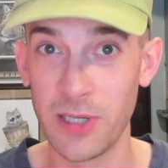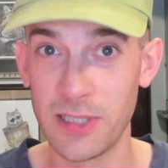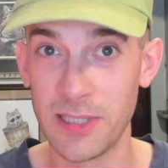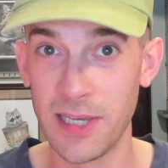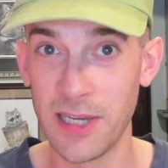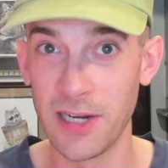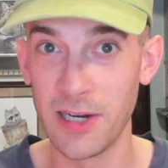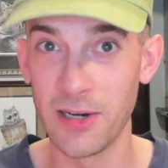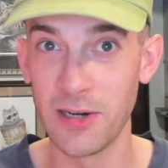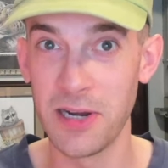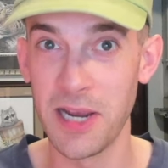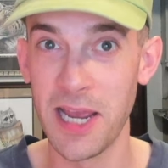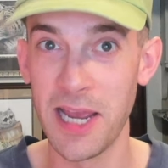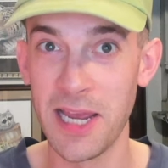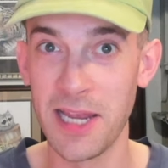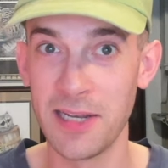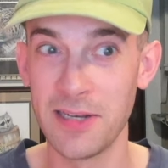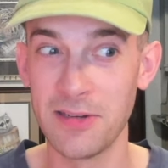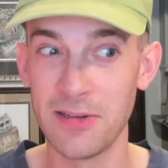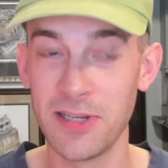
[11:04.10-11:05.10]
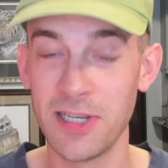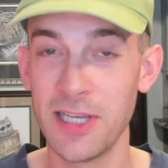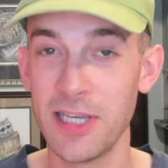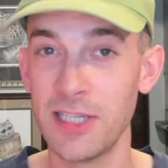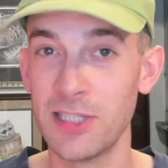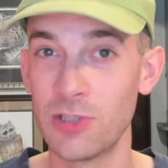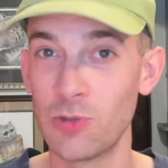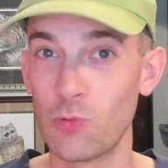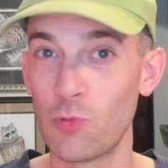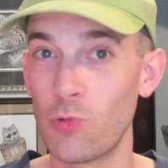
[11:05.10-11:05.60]
there and
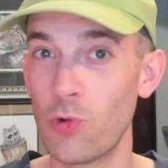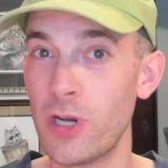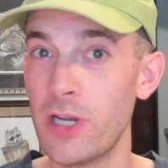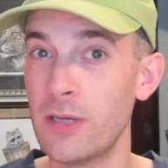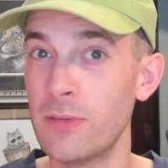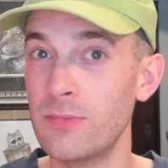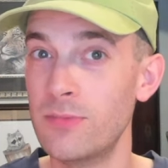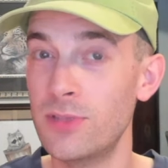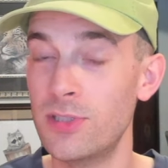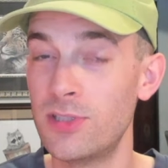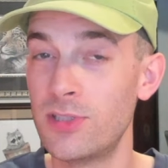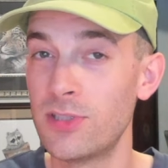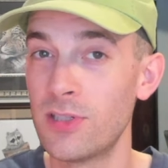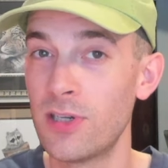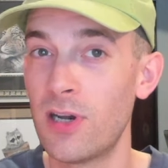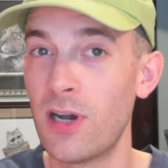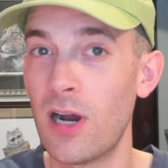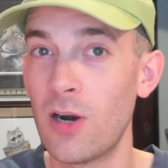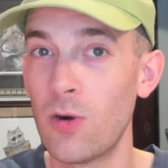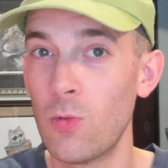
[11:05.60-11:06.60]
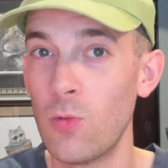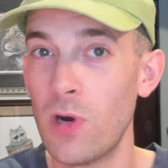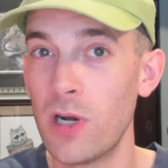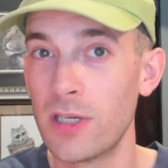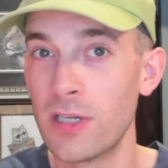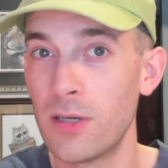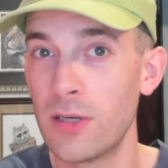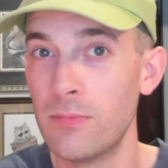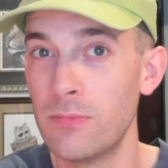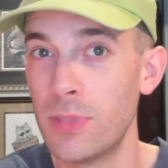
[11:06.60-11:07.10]
his ribs are
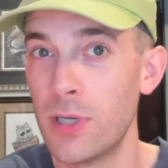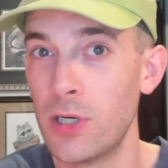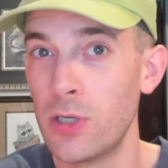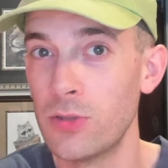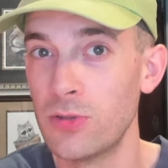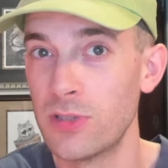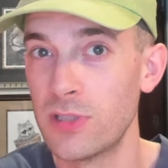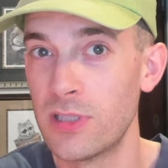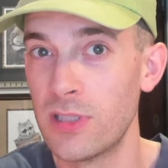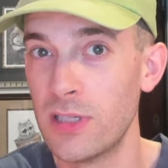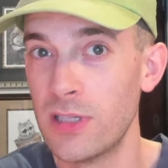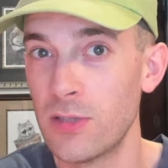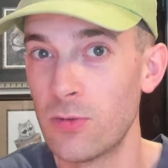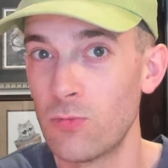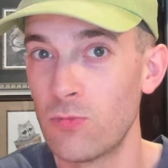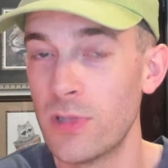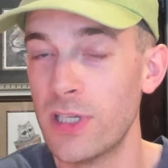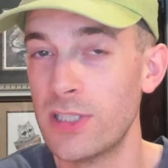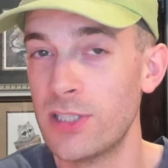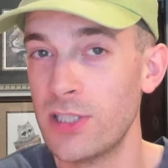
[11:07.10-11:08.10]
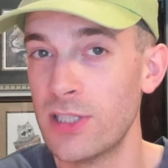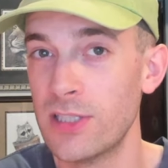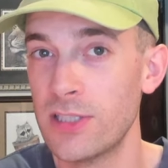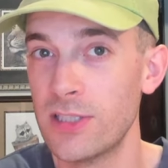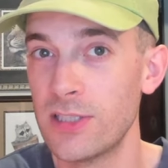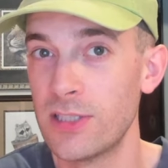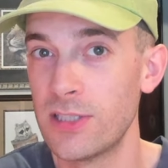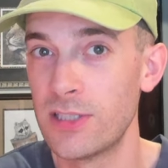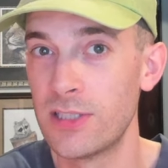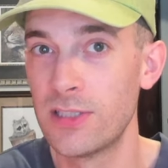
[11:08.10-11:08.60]
what compose the
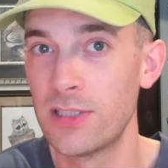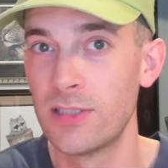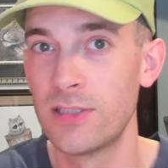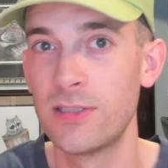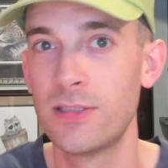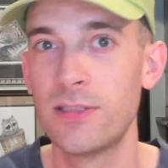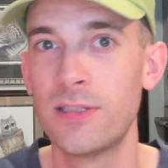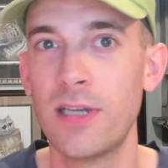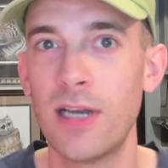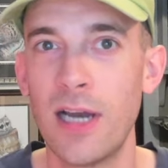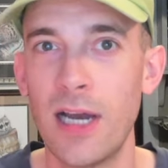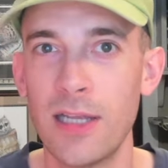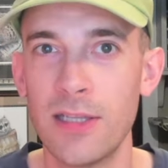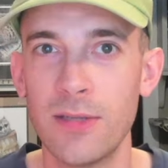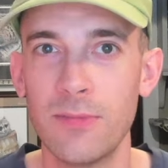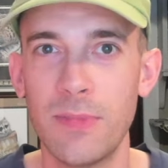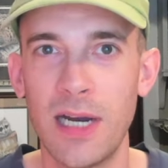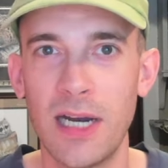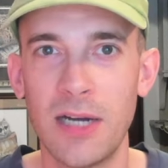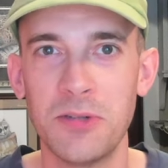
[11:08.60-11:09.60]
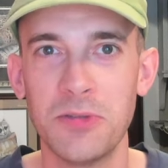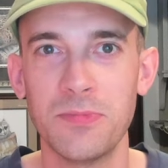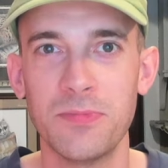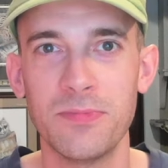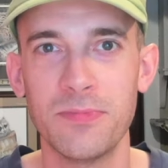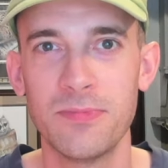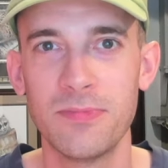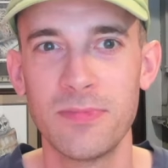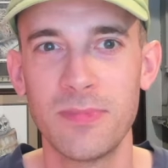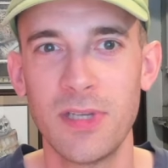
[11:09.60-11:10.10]
ridges on the
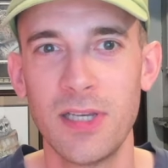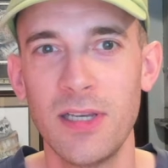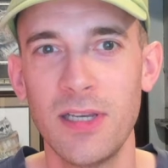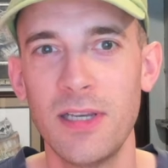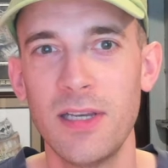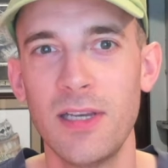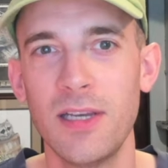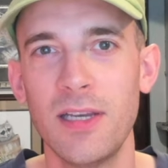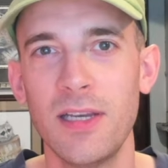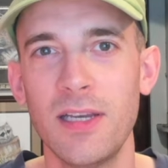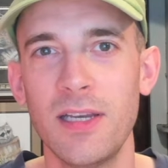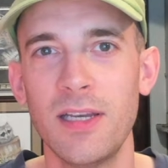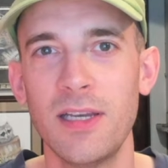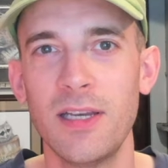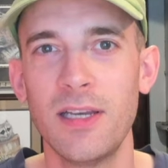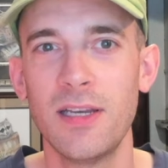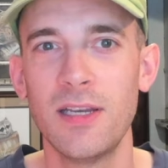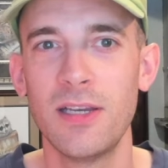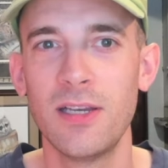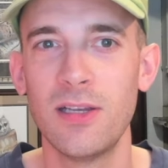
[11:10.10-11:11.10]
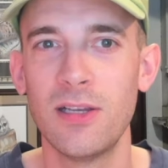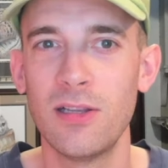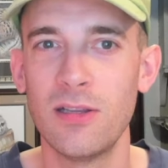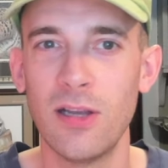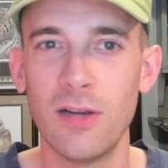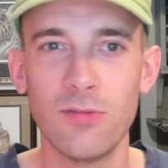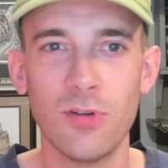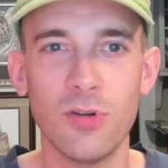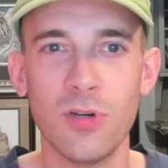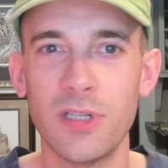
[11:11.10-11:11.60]
mountain.
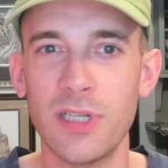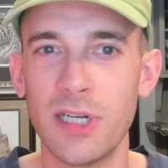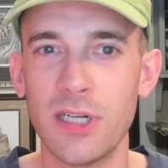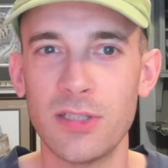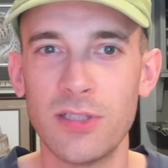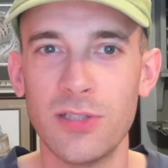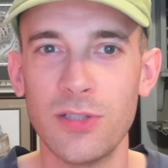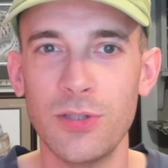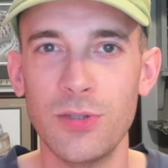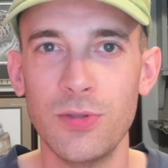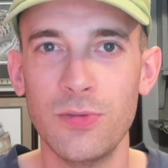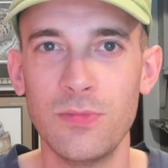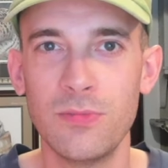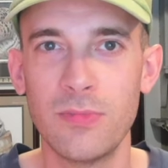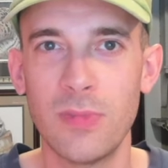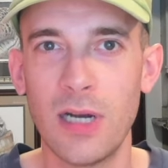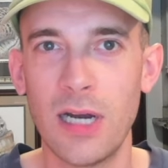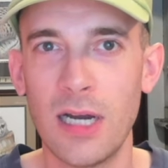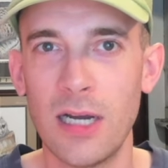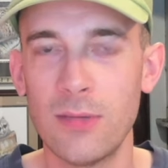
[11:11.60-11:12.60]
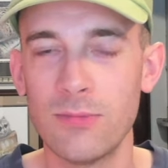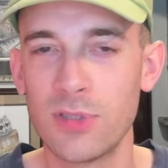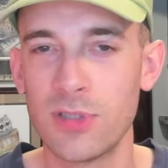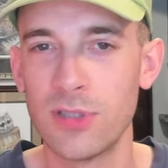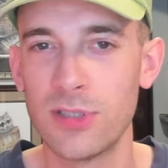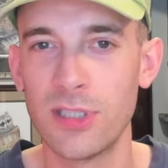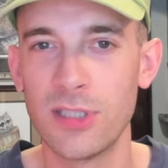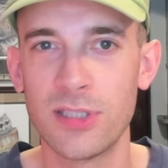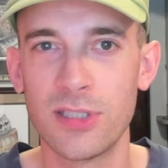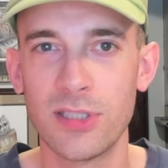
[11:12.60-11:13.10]
Love going there too. Um, so
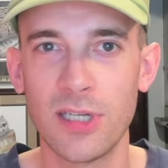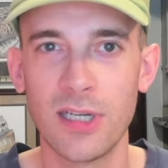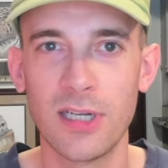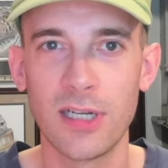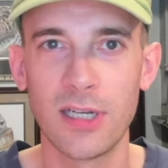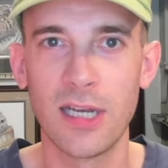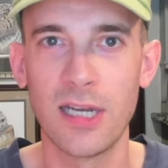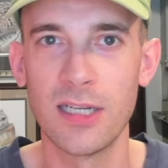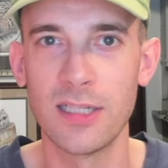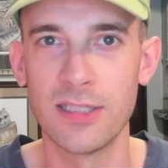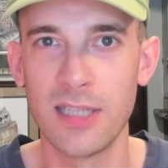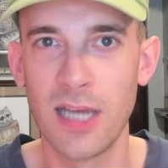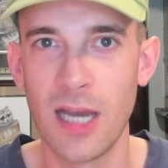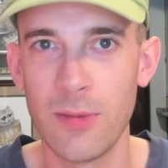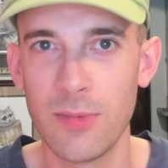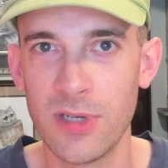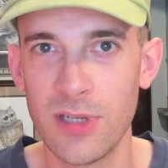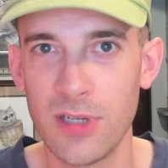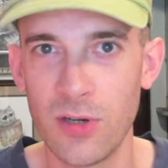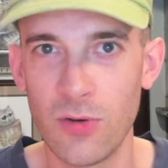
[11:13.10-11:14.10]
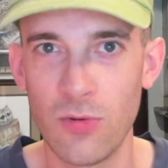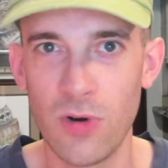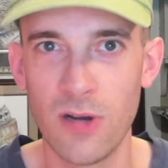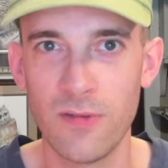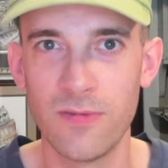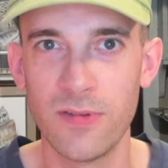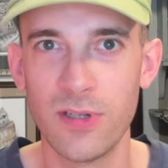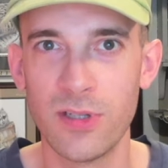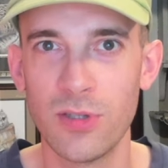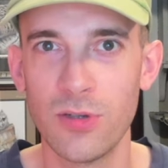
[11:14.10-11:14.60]
just uh, kind of diamond in the
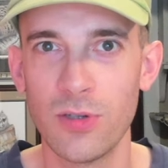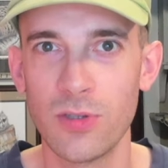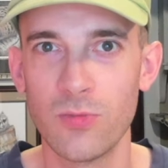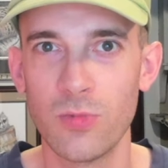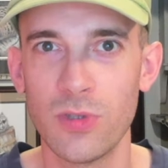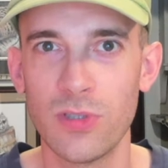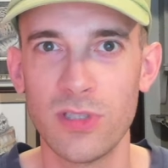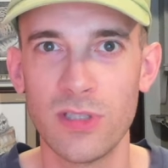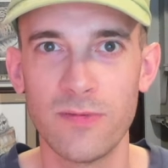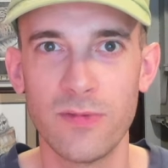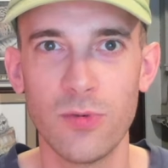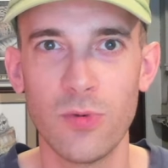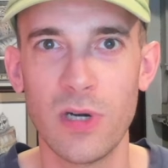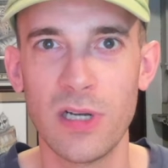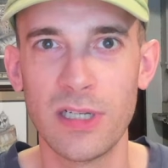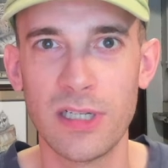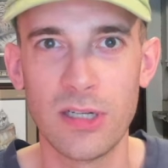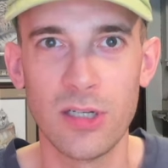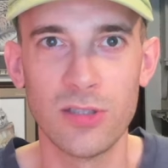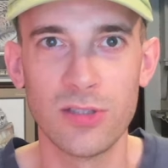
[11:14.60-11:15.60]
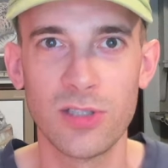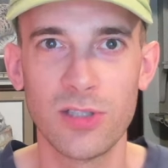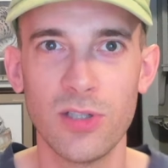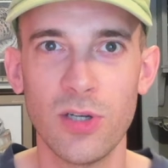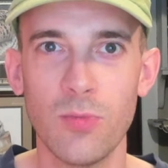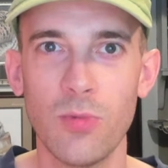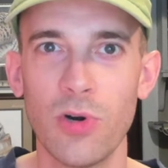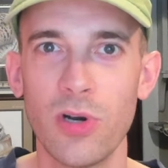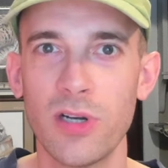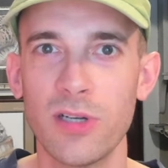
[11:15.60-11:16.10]
rough in the Northwoods if you want to go
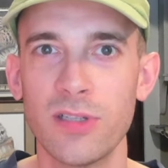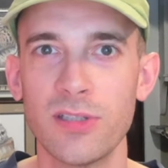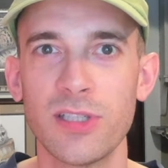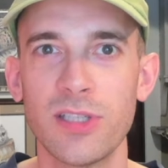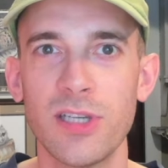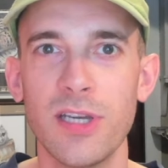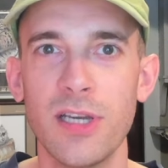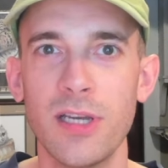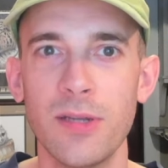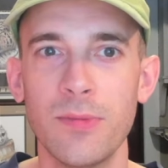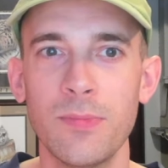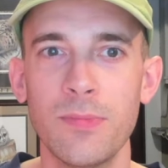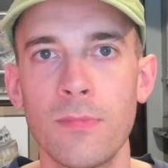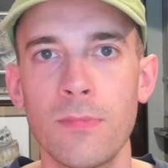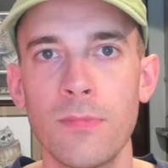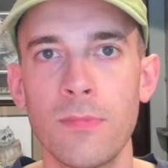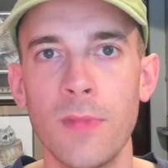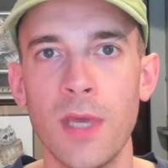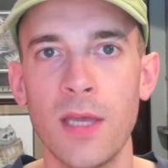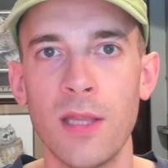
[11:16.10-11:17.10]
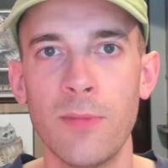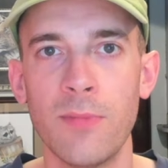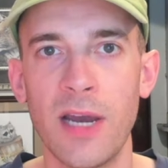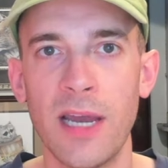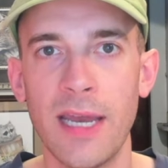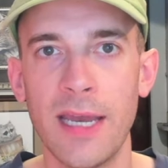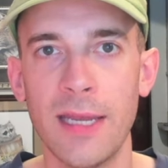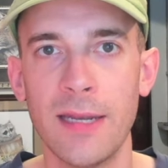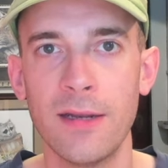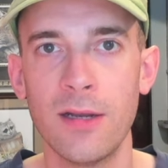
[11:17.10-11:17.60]
snowboarding or skiing. Me and my
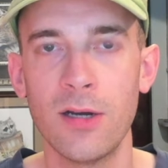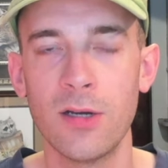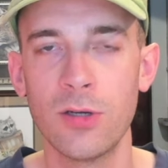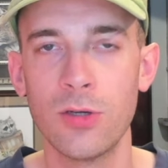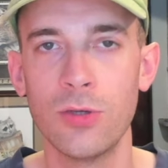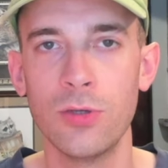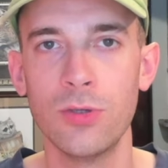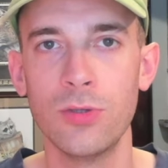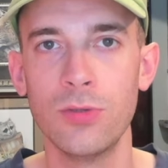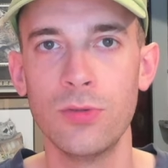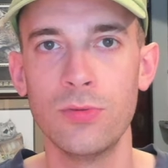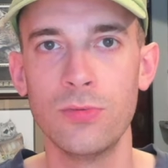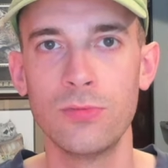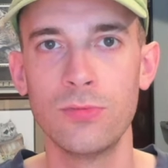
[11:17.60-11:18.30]
aunt and uncle